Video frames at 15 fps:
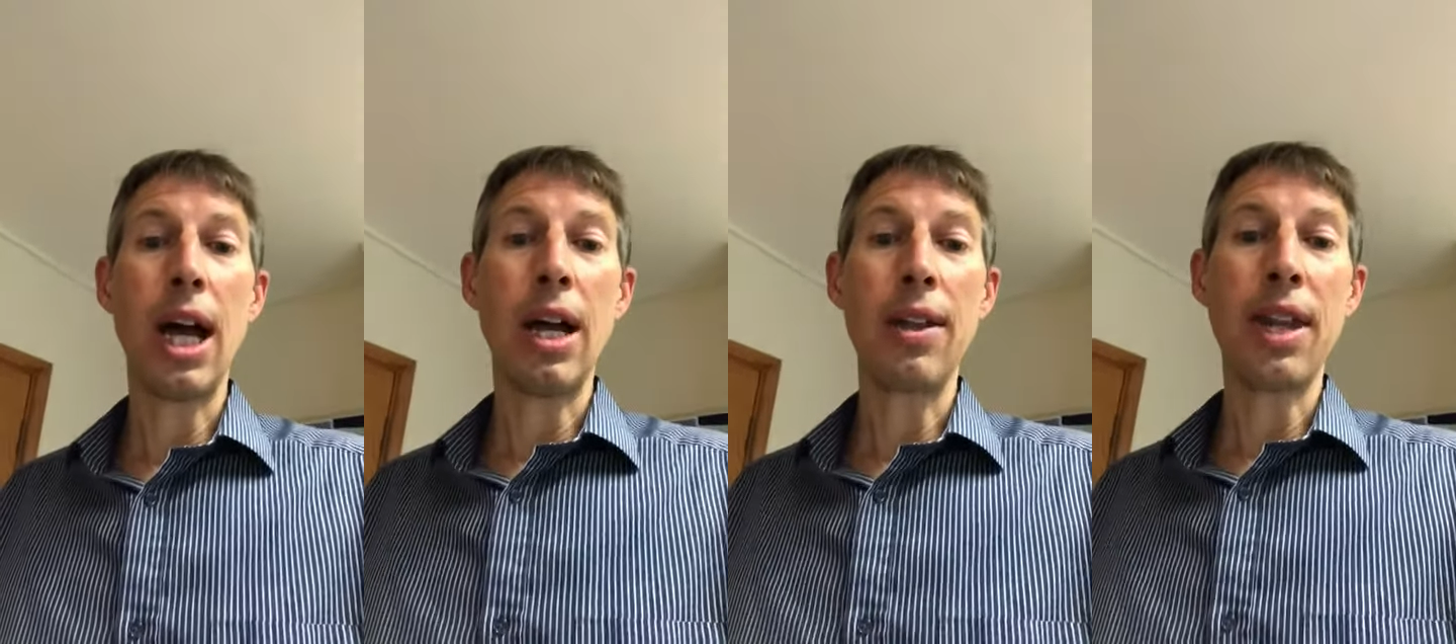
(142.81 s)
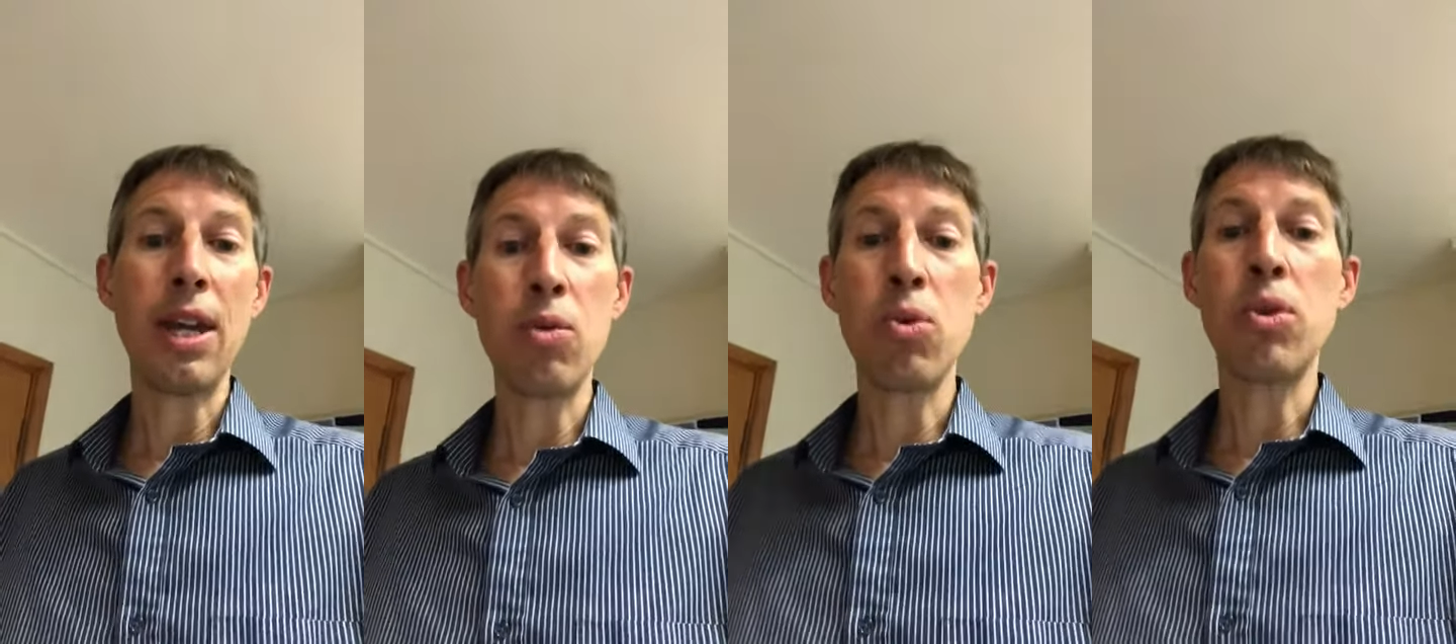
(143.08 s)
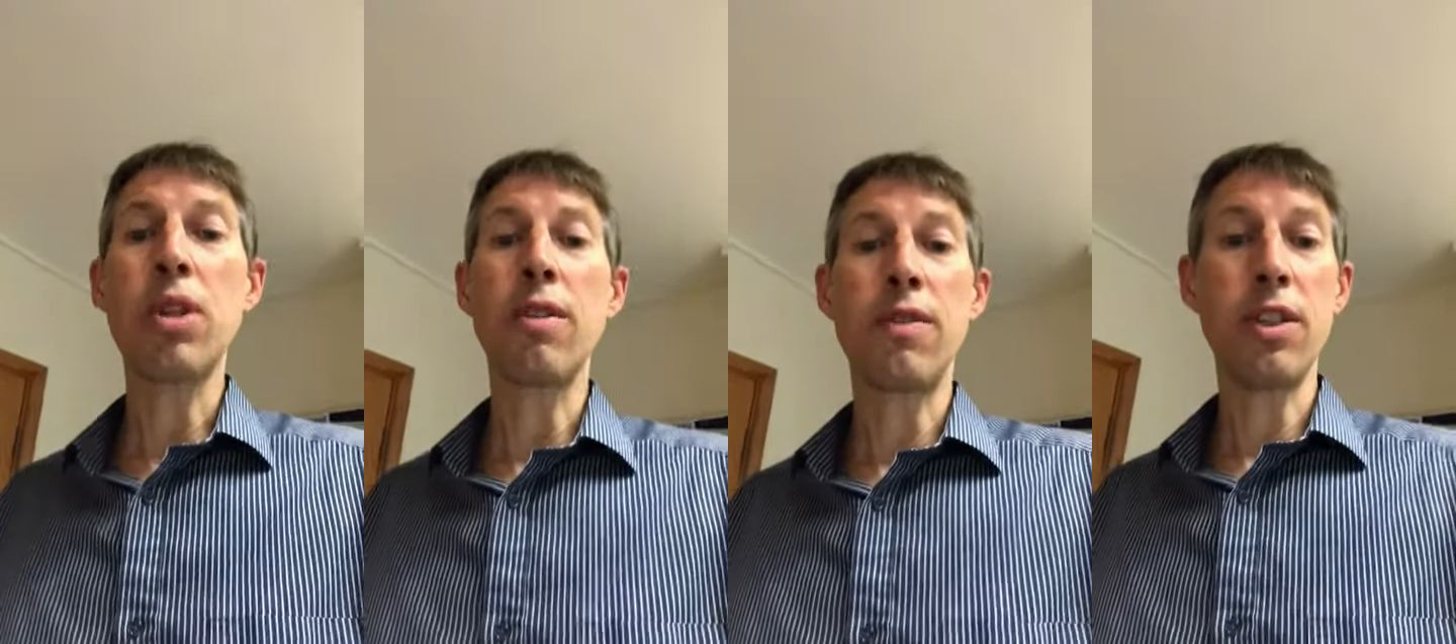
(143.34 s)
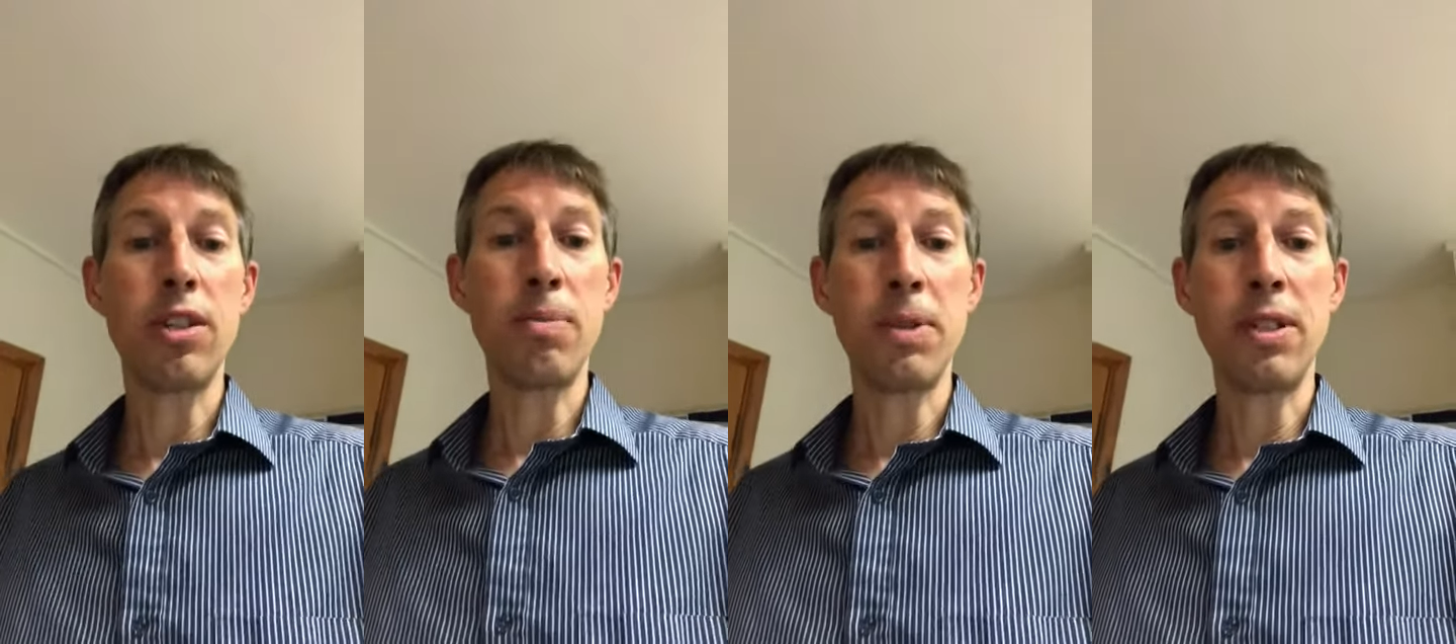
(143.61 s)
They will give the
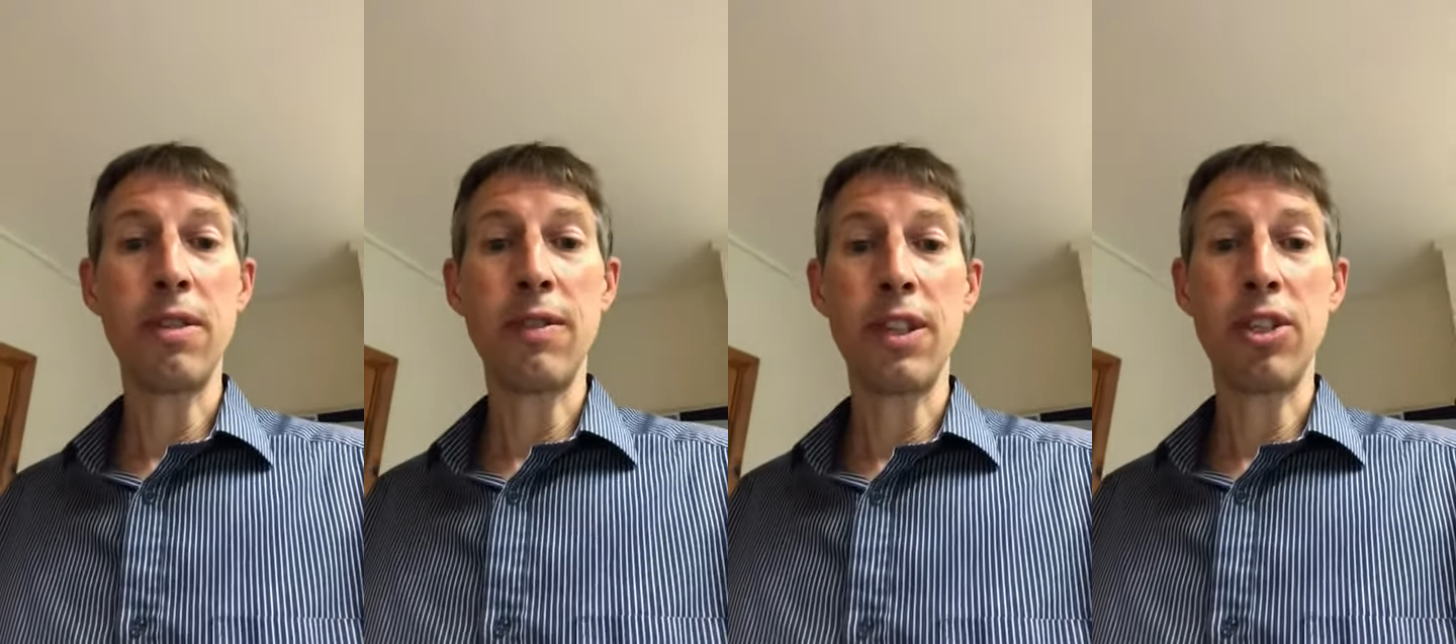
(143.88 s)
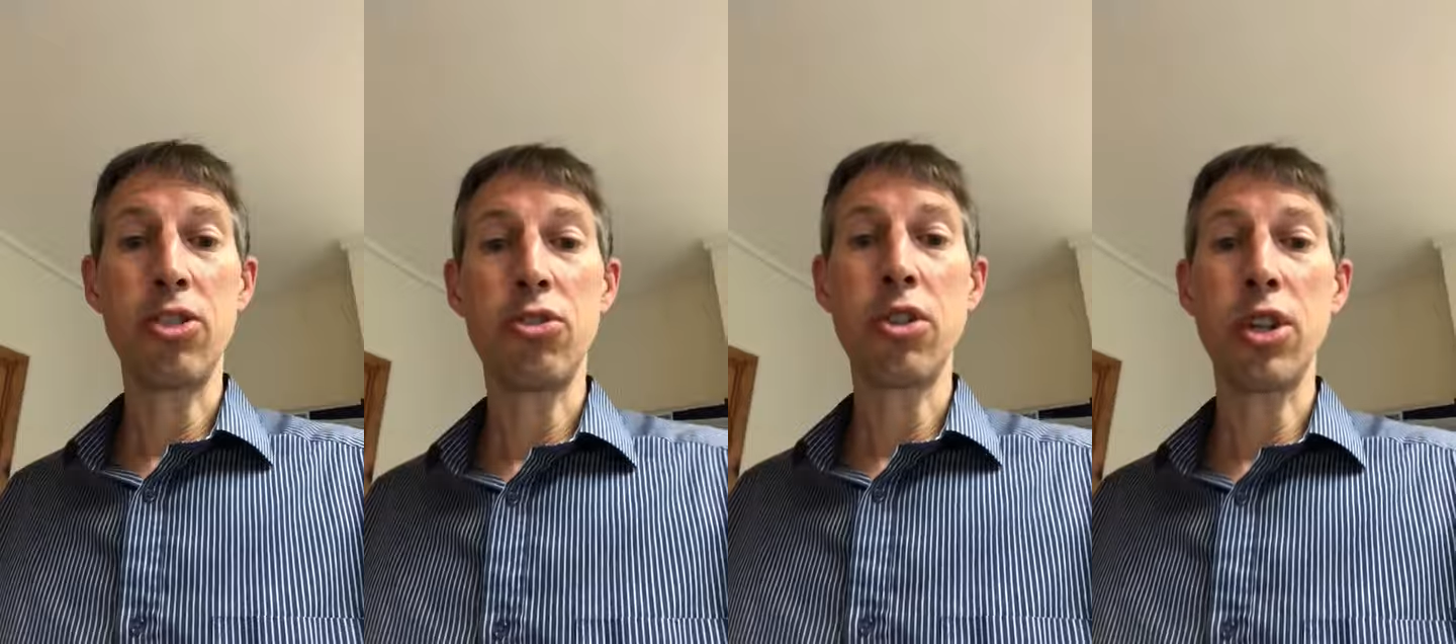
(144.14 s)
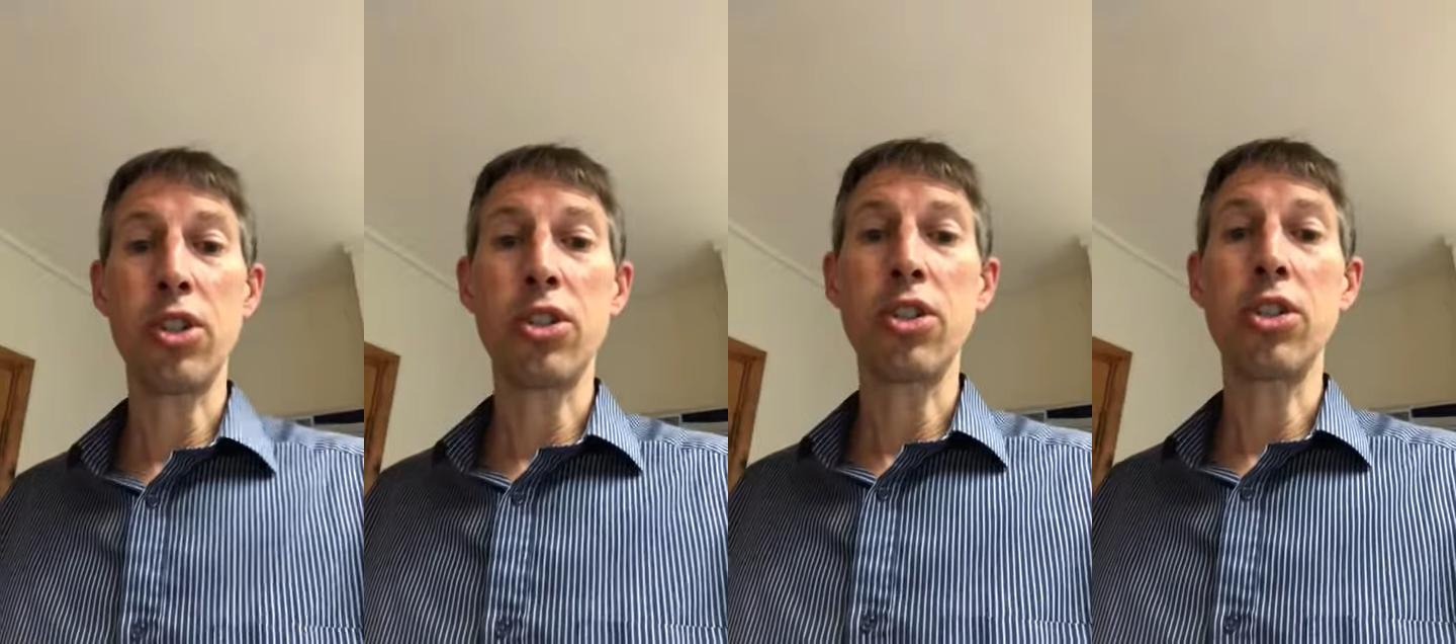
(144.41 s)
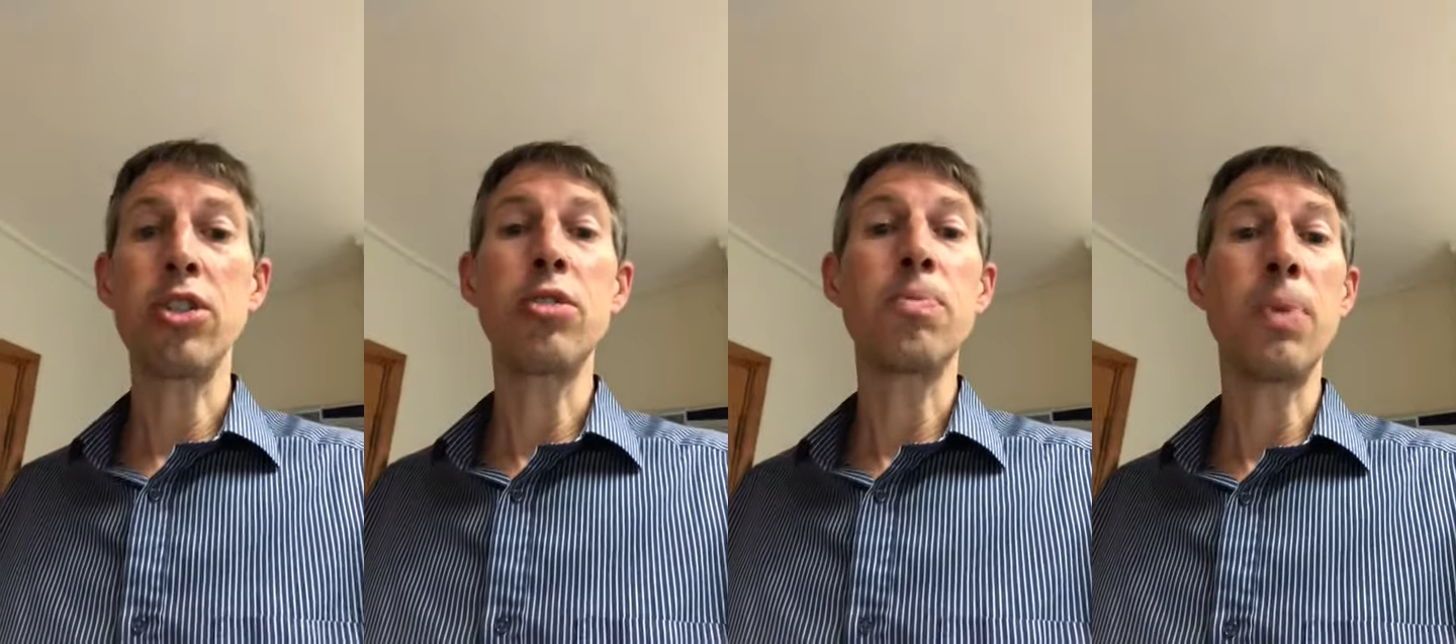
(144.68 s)
specific
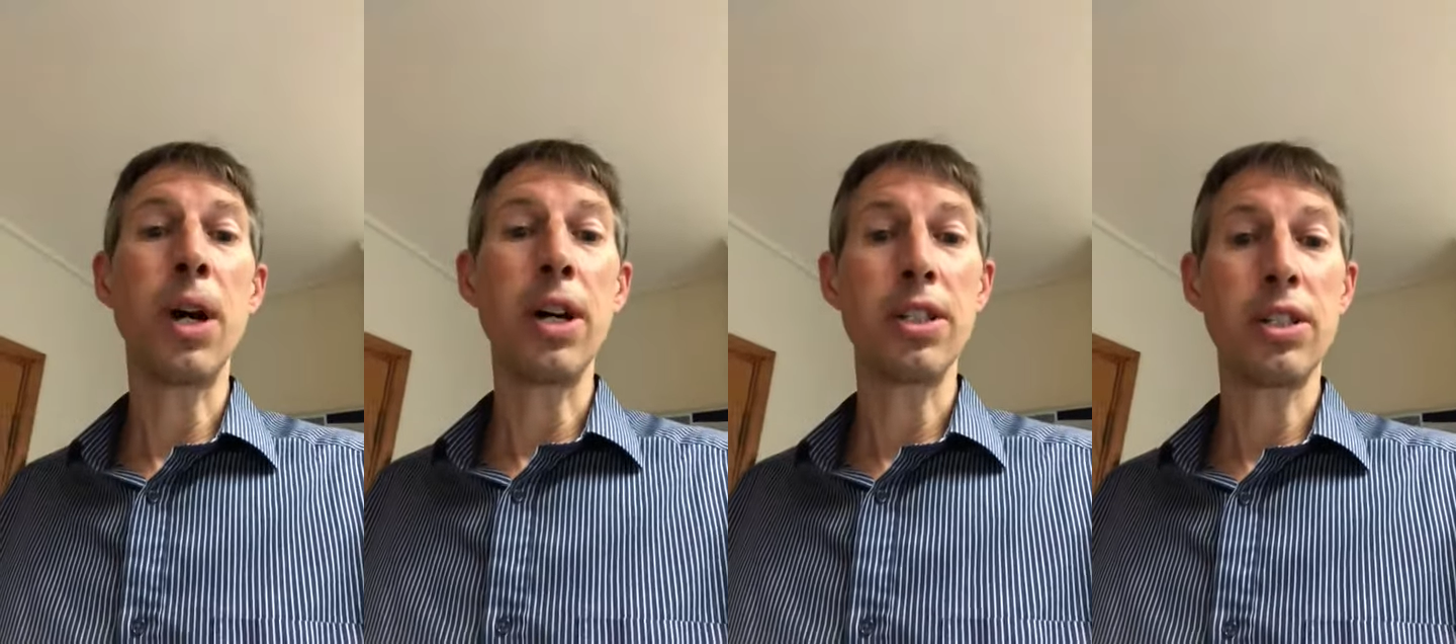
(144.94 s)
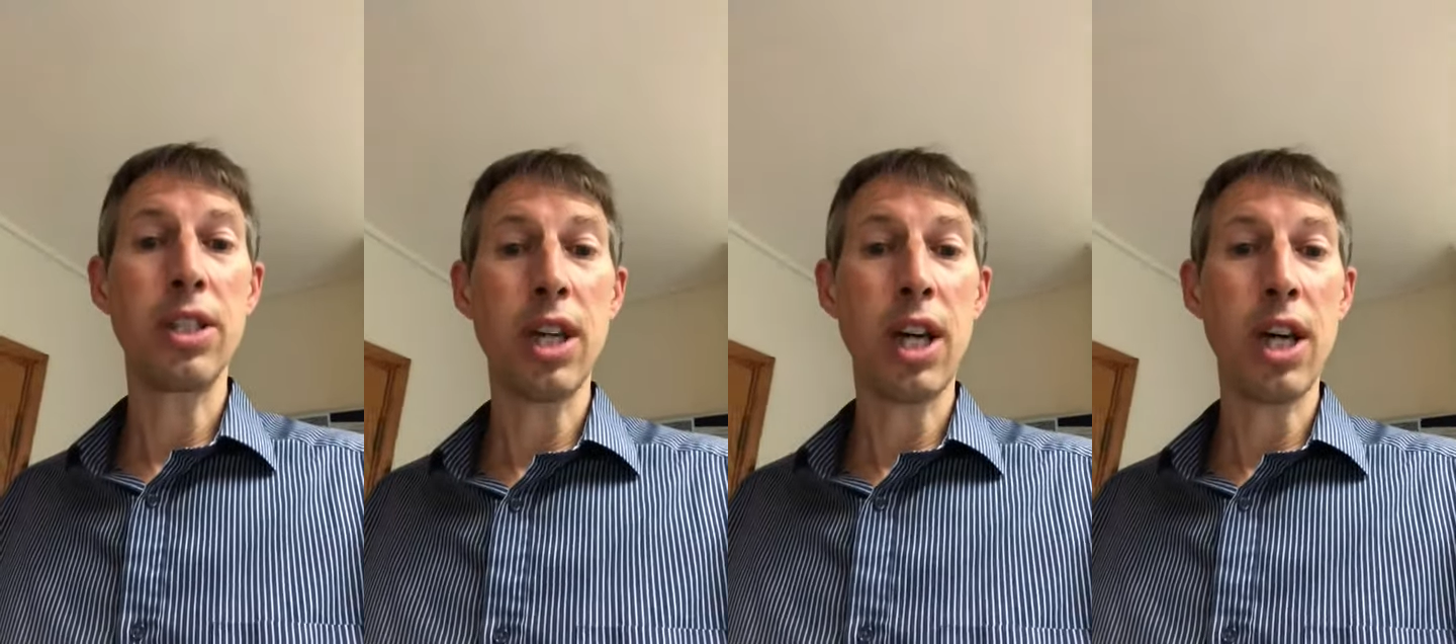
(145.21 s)
instructions, but